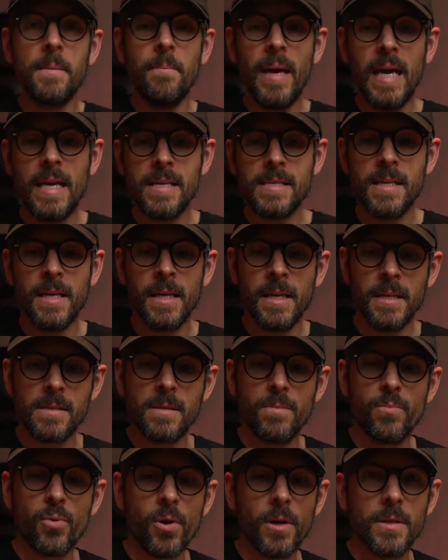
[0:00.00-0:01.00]
amazing. It
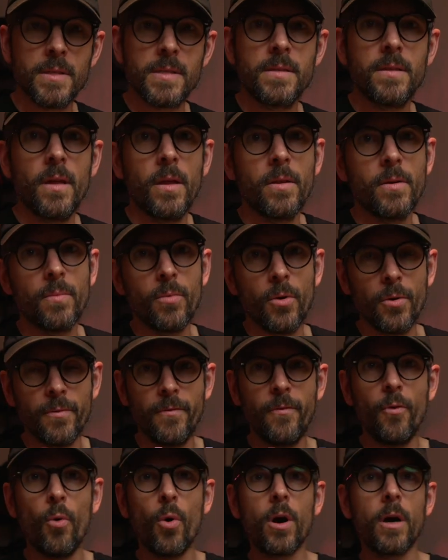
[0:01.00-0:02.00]
supports Thunderbolt
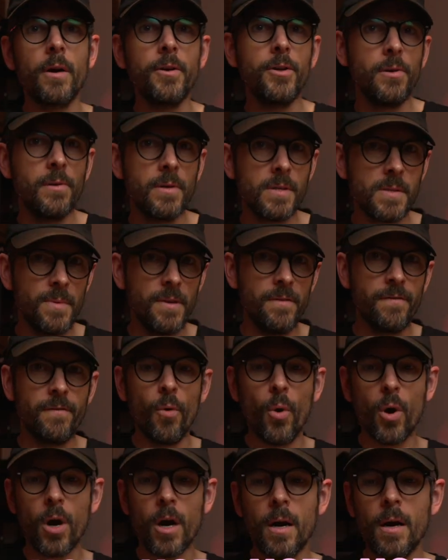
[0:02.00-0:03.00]
4, USB
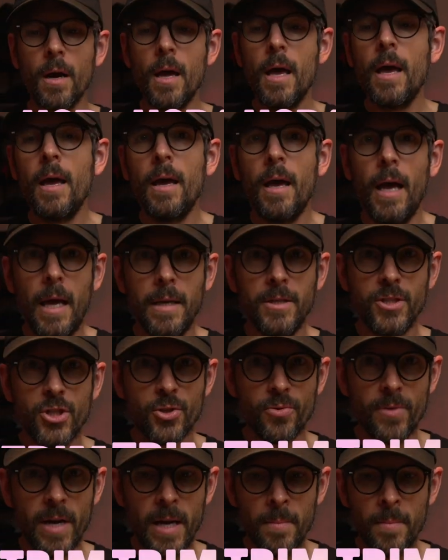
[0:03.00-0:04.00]
4, and
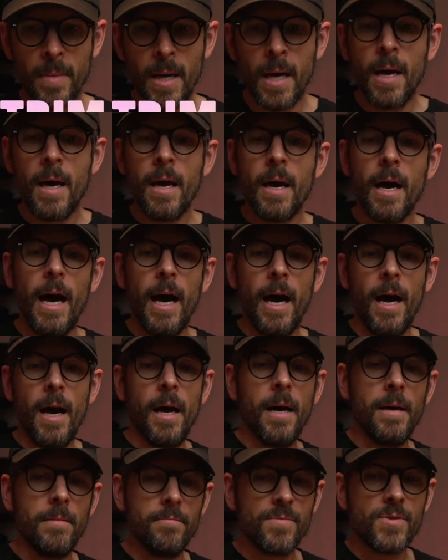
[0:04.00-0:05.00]
trim.
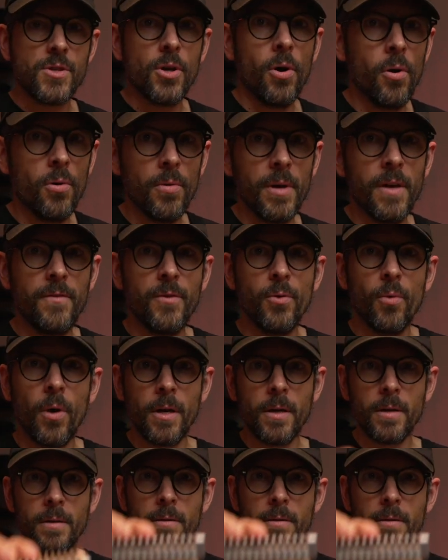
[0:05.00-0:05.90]
Uh, so if you want to